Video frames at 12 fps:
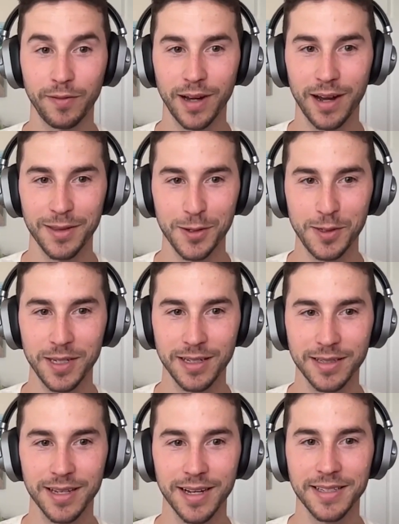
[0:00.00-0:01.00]
got those
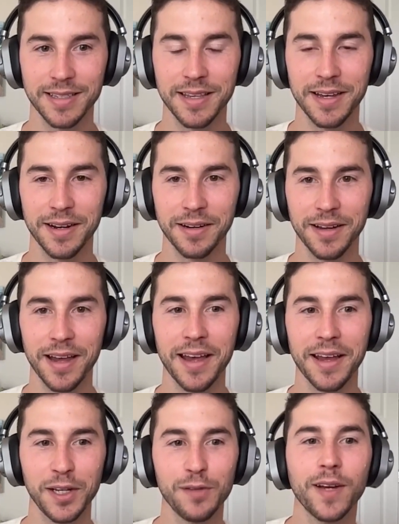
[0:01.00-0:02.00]
insights there.
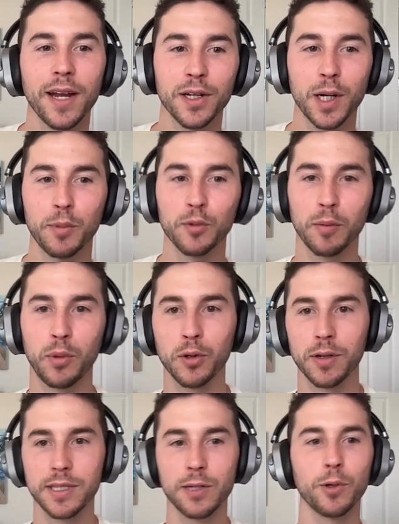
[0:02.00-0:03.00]
And you've got a couple
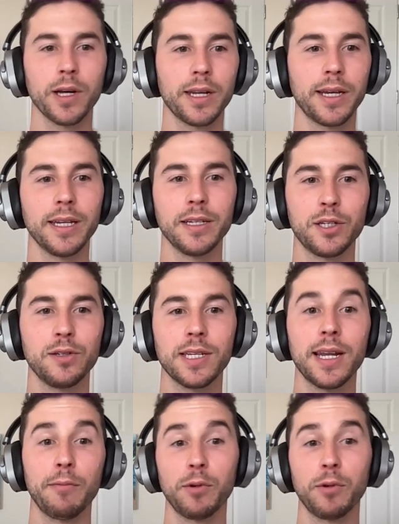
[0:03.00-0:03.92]
reports that we're going to get into today,